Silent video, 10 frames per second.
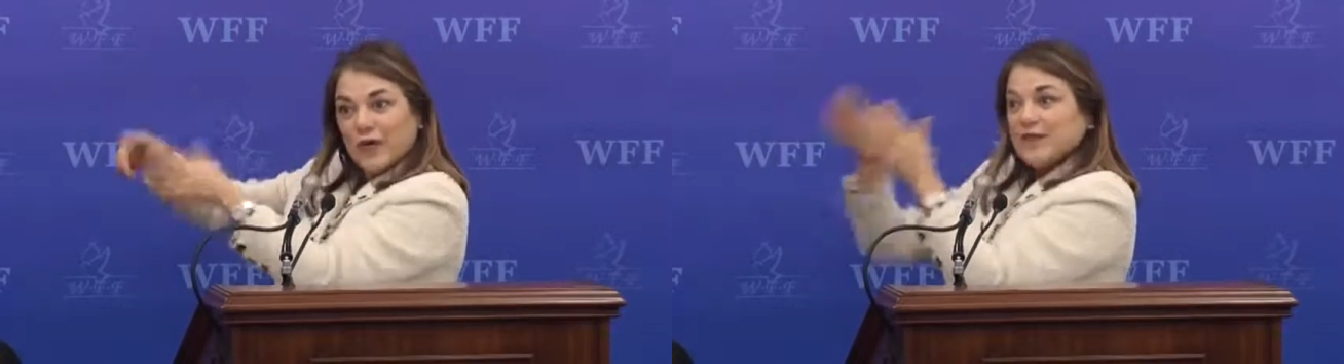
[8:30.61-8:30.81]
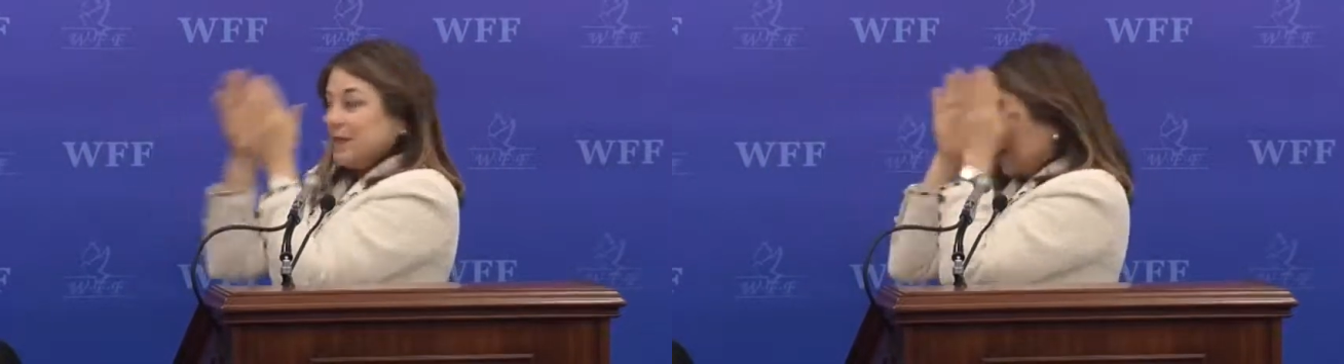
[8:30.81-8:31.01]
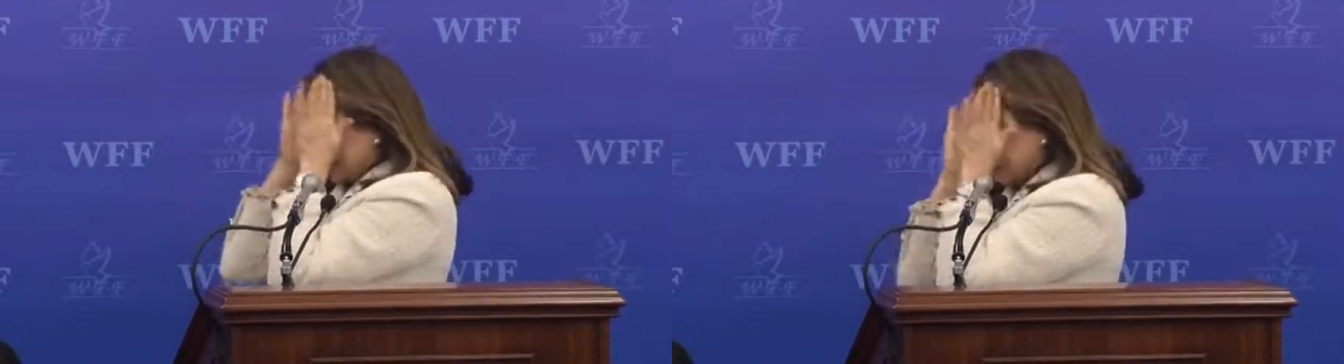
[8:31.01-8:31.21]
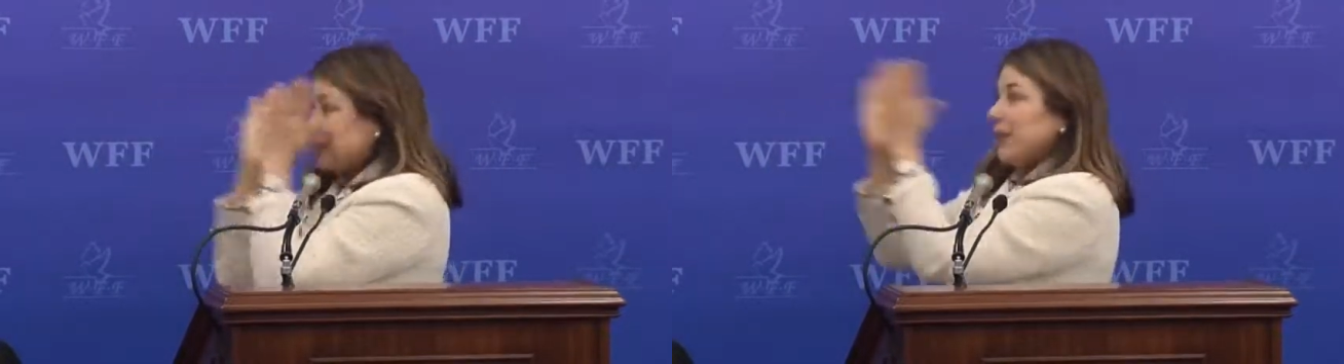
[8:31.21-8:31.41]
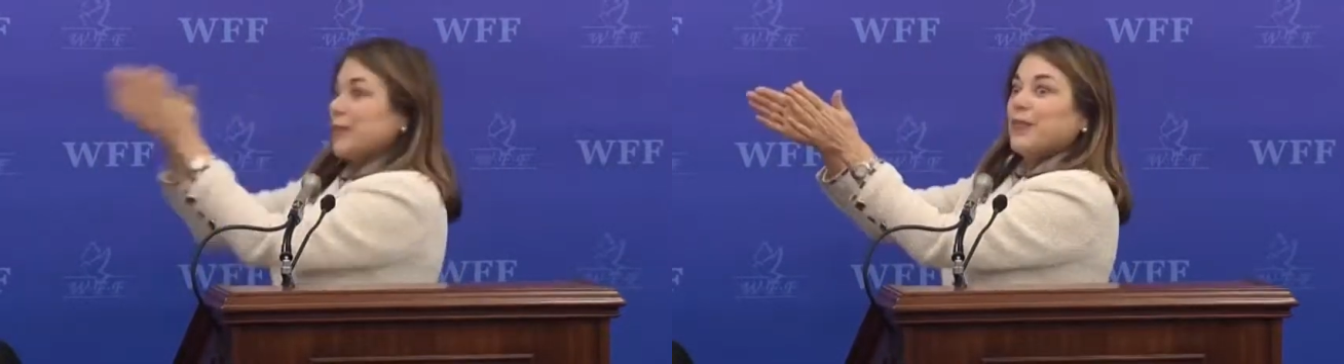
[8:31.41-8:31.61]

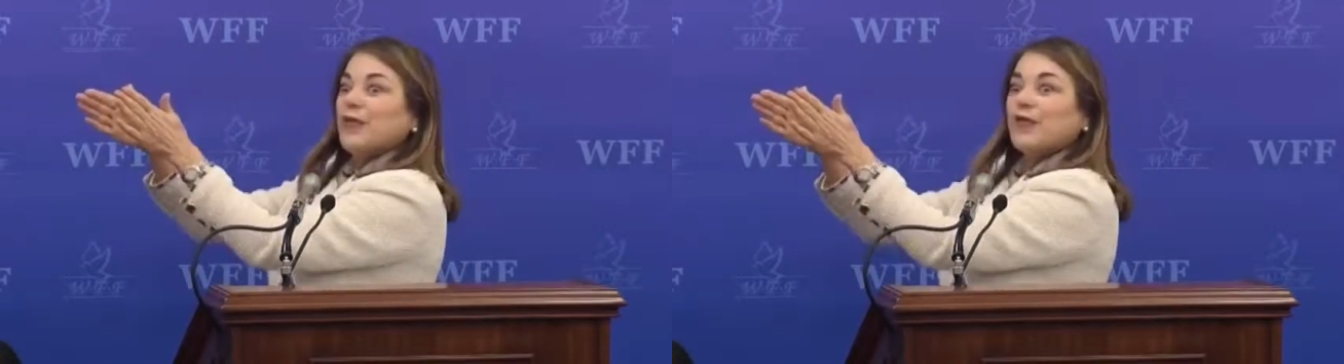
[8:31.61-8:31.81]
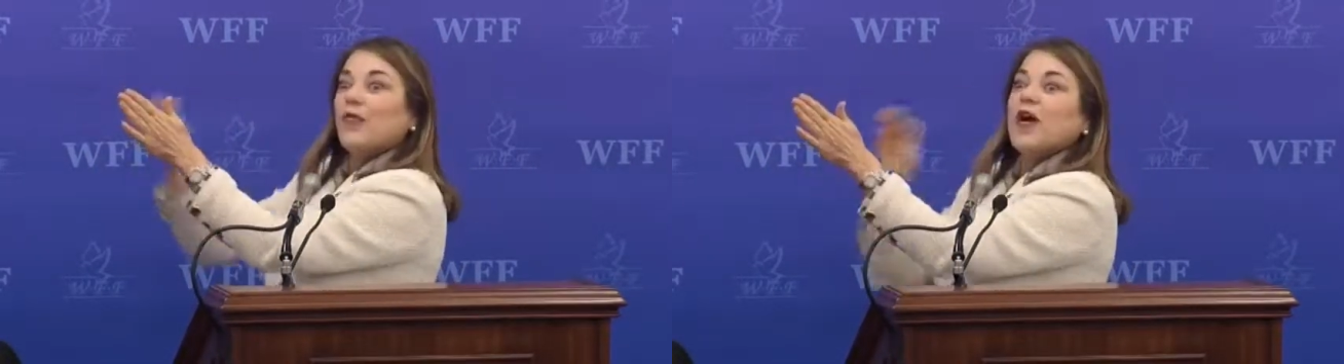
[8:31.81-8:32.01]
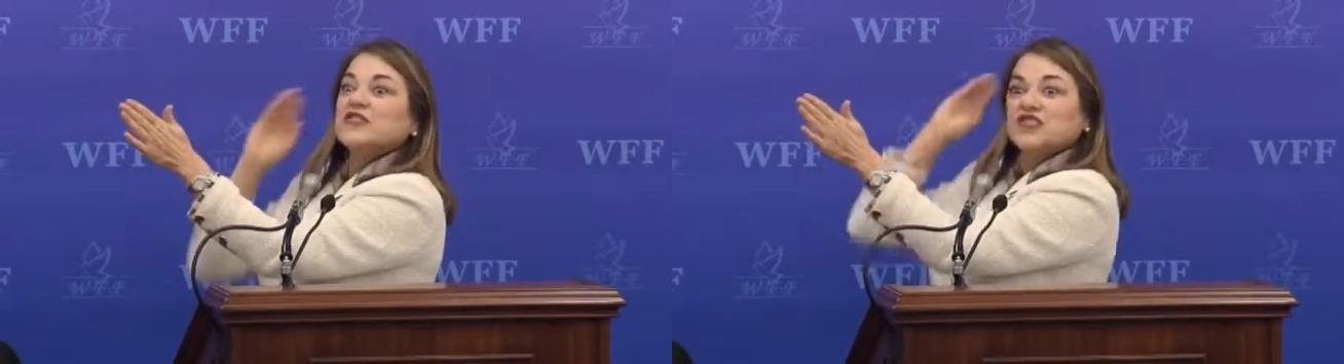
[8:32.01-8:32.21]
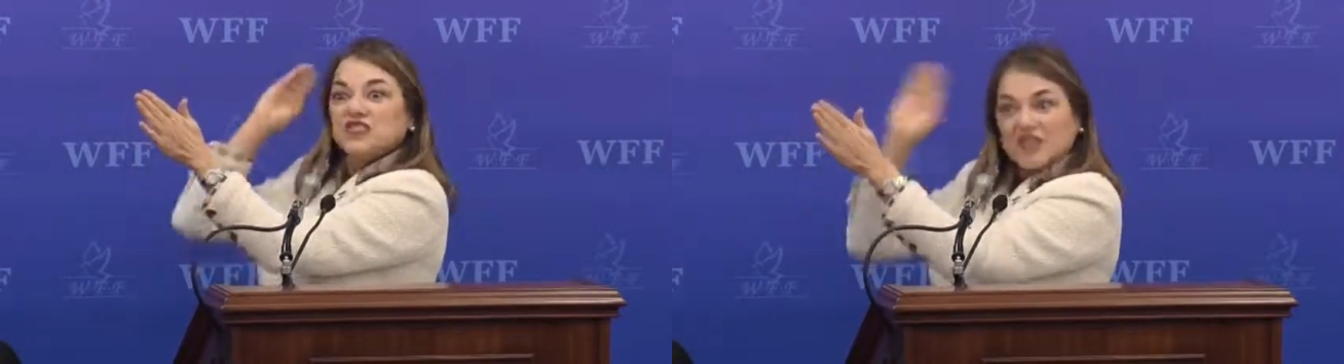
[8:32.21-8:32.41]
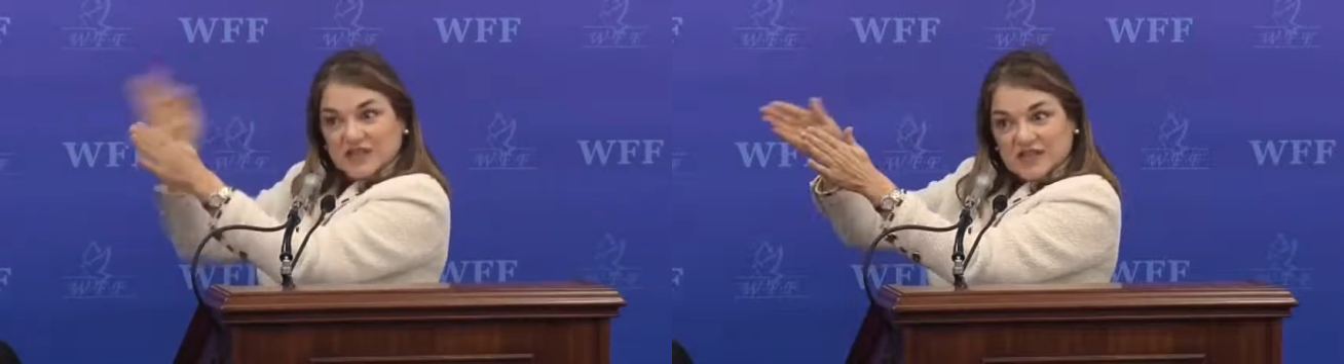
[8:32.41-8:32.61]
these people are
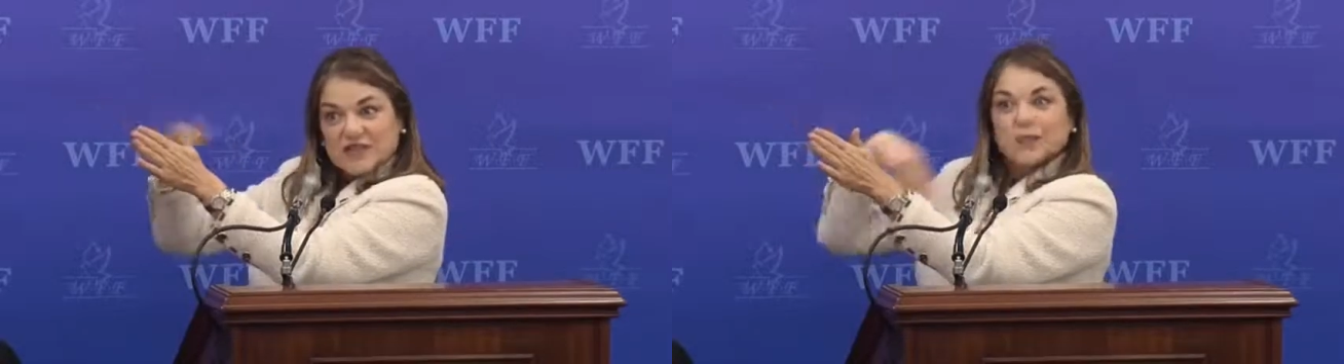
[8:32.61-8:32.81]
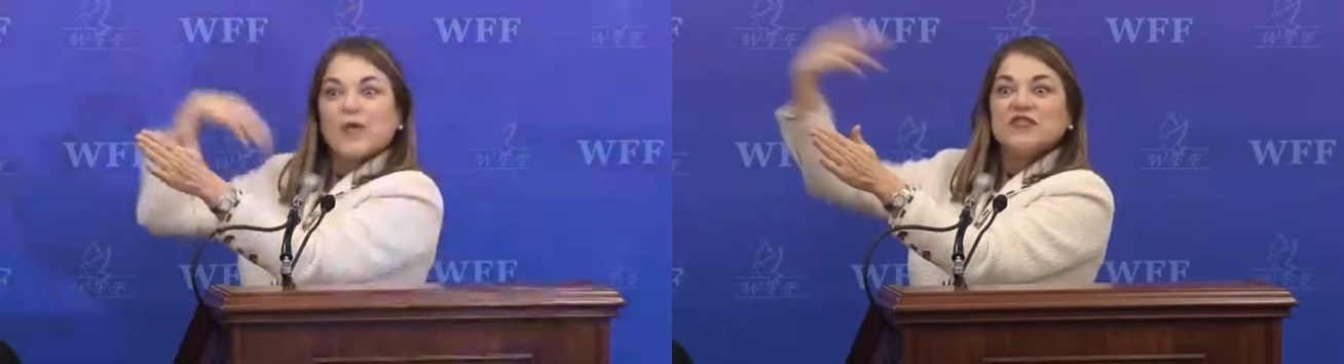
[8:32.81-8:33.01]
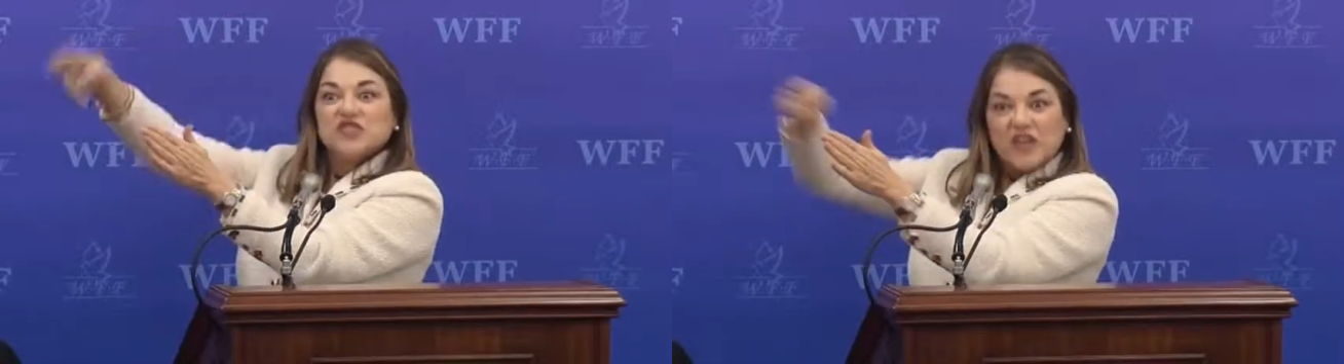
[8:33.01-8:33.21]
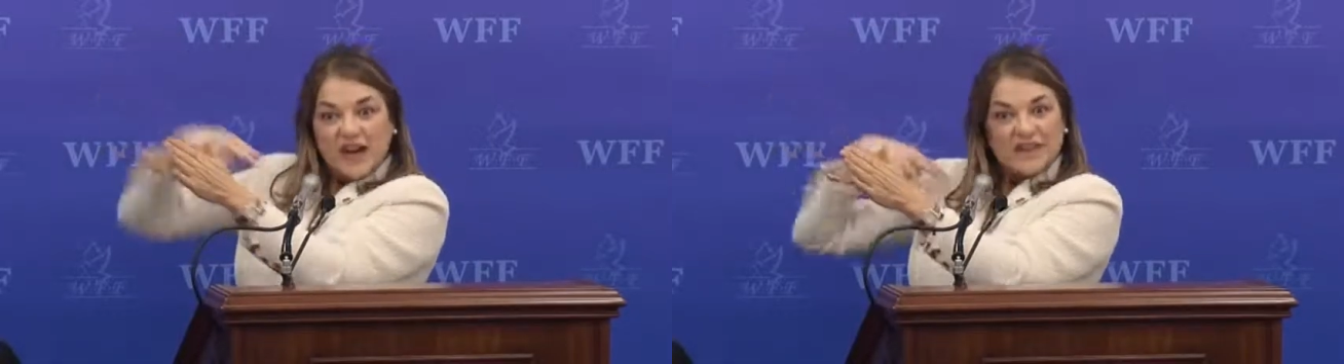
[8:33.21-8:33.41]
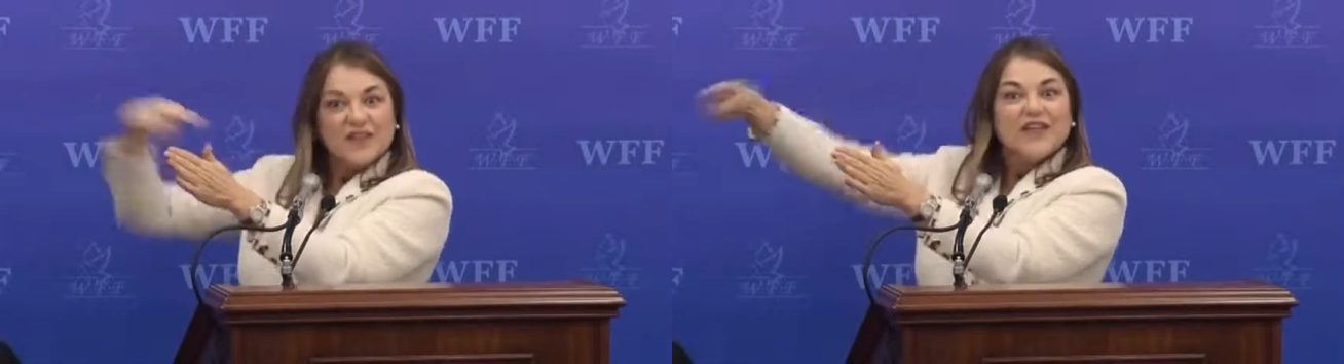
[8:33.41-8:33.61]
watching just this one
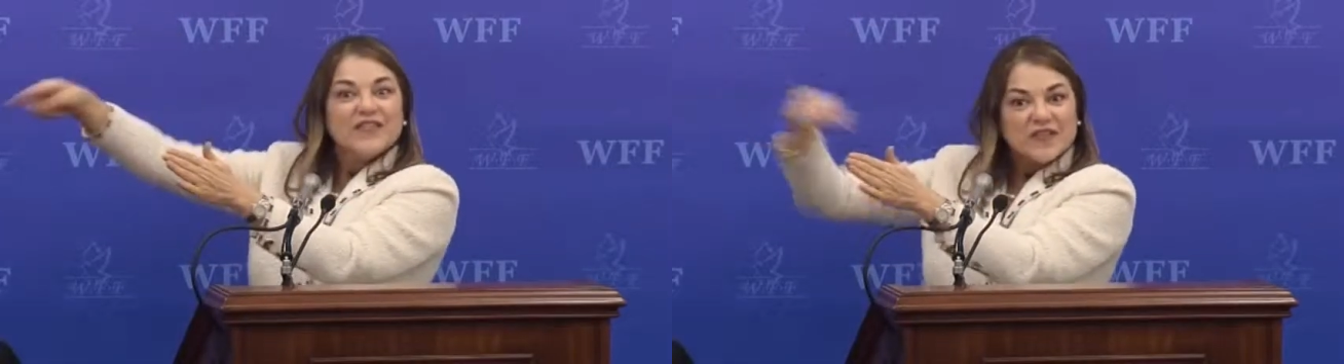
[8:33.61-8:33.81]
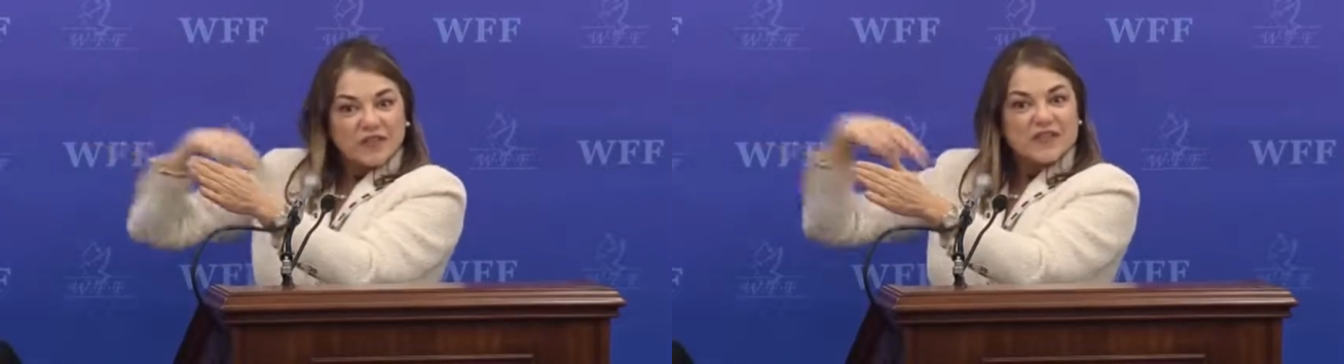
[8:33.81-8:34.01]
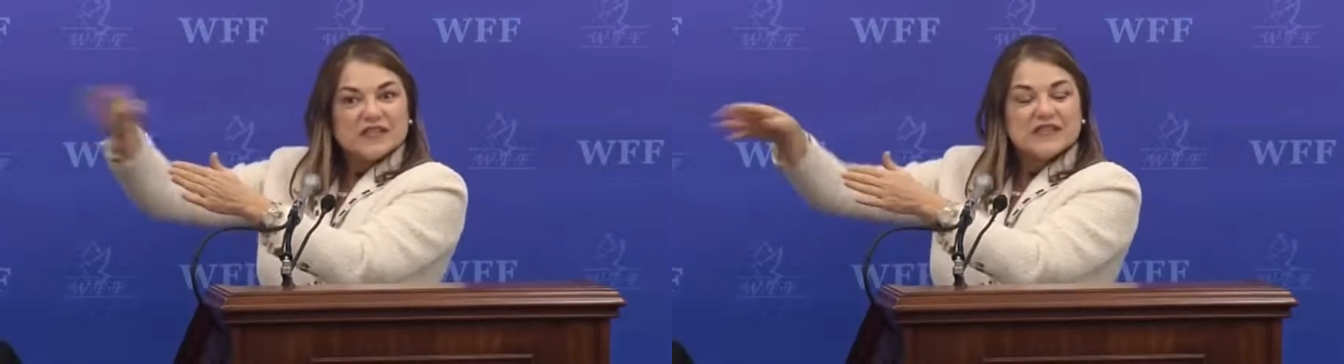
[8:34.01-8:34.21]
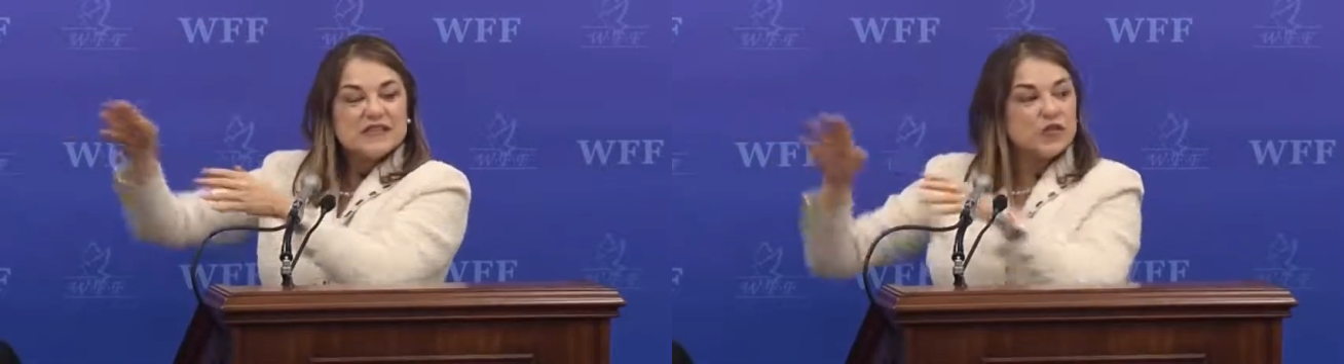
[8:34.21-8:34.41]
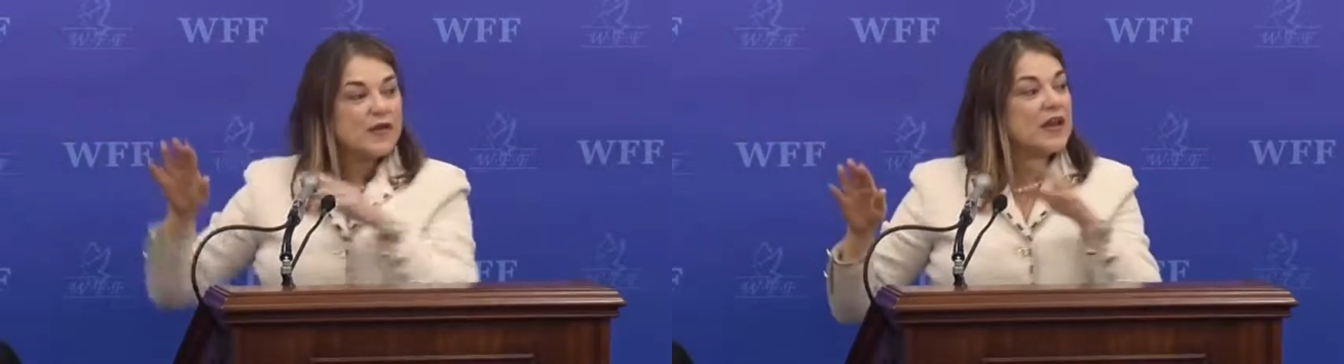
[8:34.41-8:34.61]
channel and they're
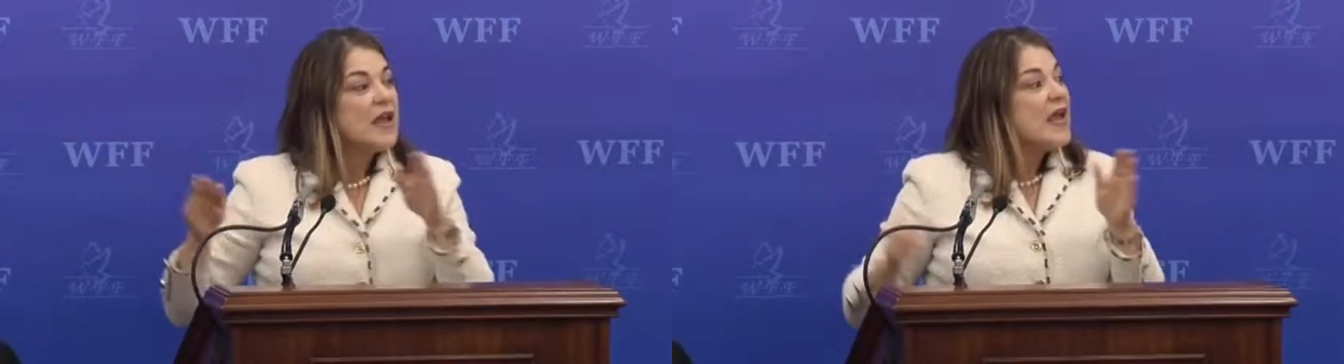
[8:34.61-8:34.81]
listening to it.